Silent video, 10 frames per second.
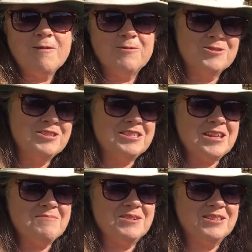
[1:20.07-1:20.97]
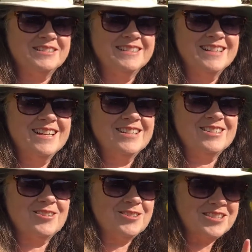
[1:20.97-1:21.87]
for the summer.
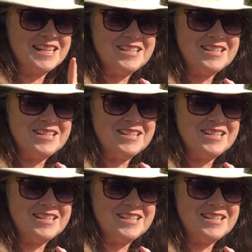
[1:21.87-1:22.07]
So stay